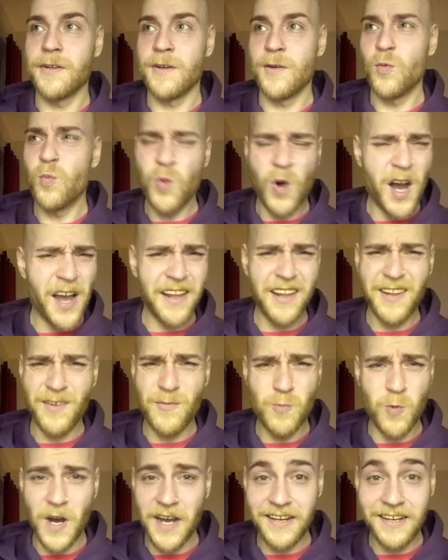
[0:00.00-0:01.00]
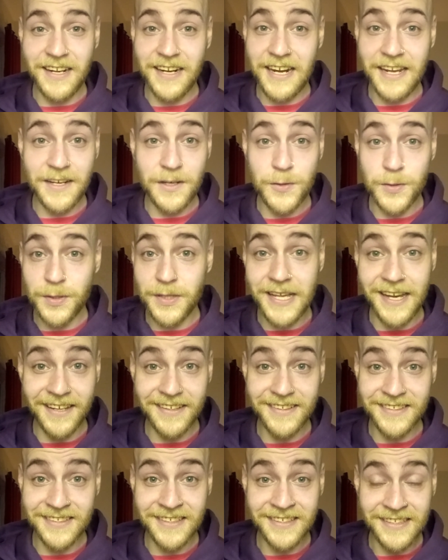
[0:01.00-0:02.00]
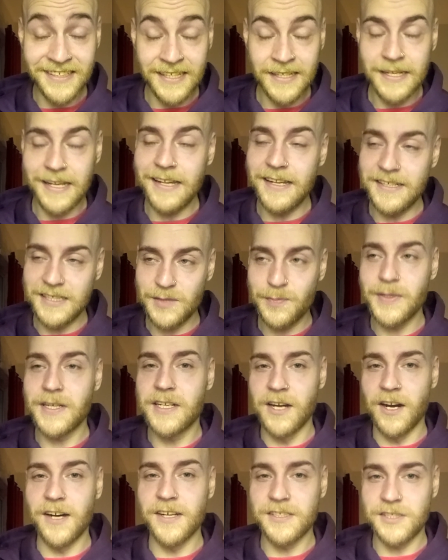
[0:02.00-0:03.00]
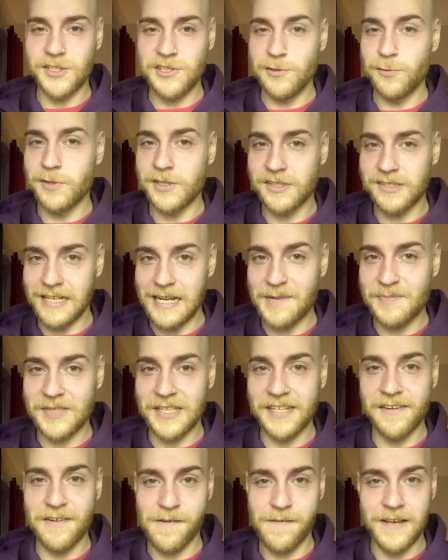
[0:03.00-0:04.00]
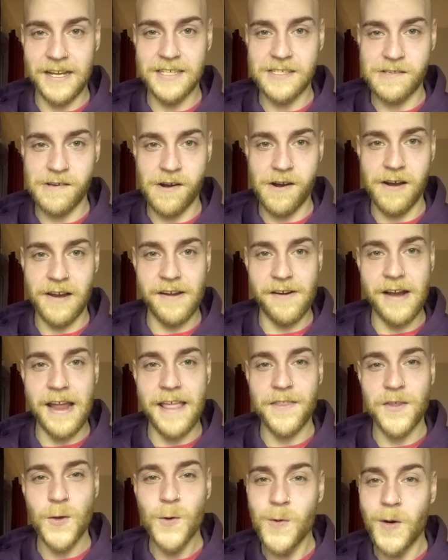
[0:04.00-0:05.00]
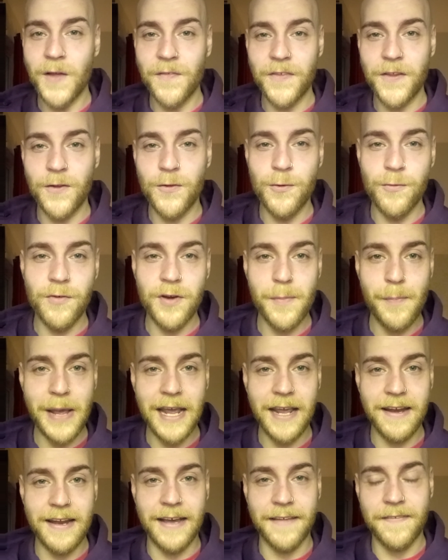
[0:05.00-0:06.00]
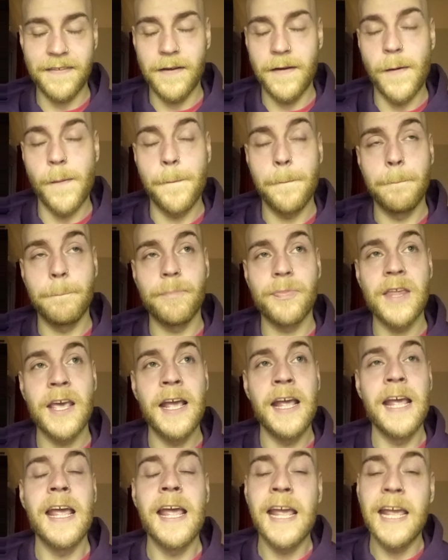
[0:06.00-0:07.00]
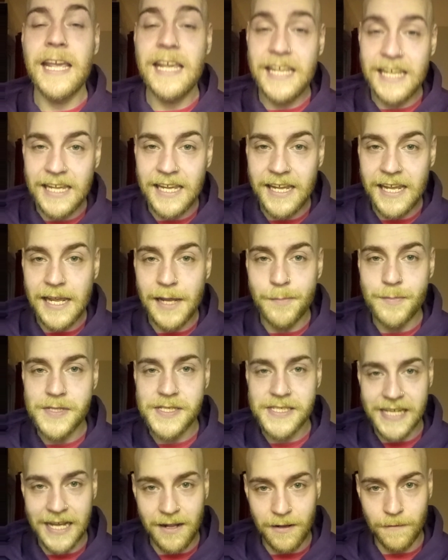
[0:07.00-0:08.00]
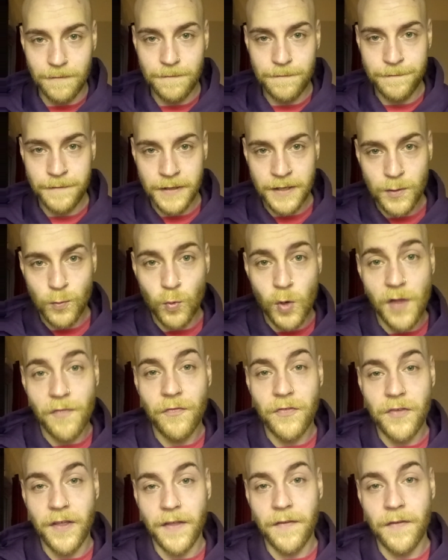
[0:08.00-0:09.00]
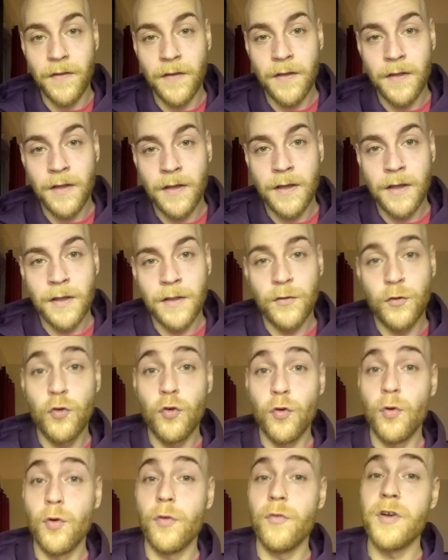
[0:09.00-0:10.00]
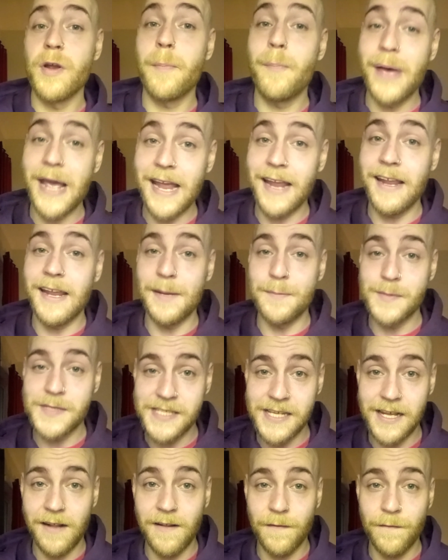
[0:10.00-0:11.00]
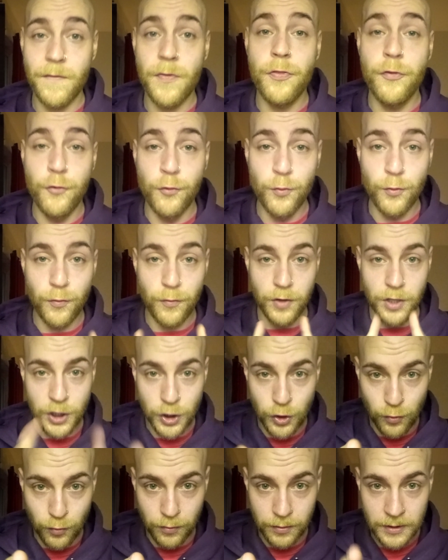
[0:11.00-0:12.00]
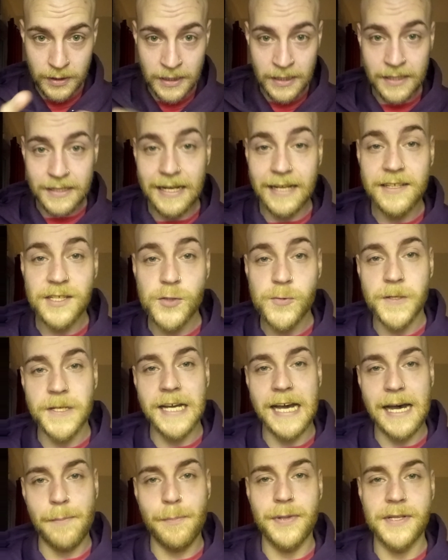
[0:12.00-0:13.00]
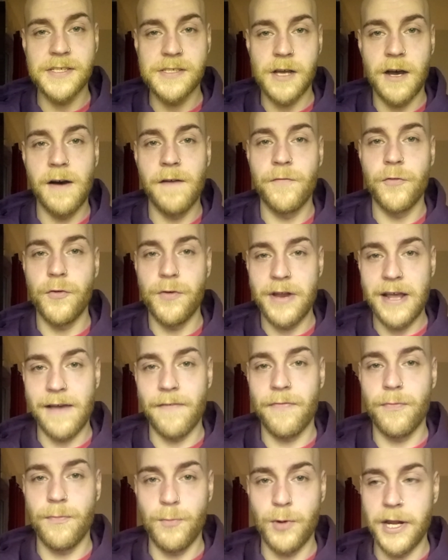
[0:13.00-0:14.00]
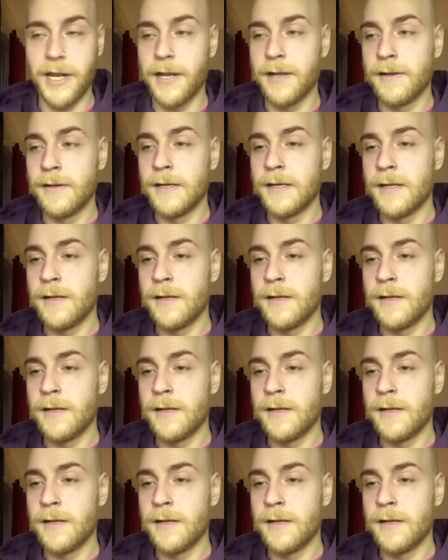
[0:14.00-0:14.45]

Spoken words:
why did I do that? It is because you were slapped in the face earlier and you wanted to repay that. He himself wanted to repay himself through you. That is what happens after death. We